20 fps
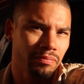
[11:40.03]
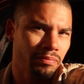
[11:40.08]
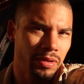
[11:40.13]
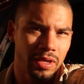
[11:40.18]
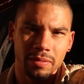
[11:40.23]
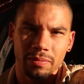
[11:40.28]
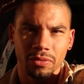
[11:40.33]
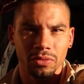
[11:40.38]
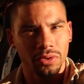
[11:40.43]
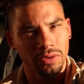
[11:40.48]

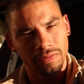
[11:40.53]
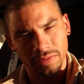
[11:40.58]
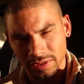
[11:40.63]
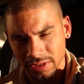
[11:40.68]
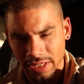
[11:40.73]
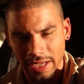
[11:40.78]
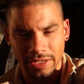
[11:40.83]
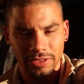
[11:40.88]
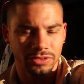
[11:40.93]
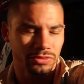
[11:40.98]
people,
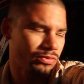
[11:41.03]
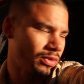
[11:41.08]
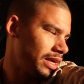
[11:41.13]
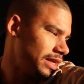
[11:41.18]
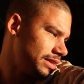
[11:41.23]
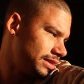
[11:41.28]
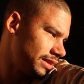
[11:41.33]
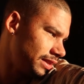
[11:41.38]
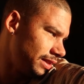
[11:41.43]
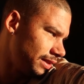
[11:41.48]
different styles of
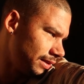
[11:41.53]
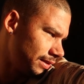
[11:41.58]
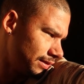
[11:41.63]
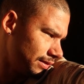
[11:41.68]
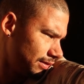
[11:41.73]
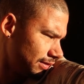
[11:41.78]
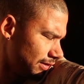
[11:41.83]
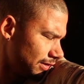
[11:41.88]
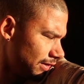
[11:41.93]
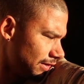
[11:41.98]
racing,
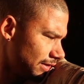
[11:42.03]
and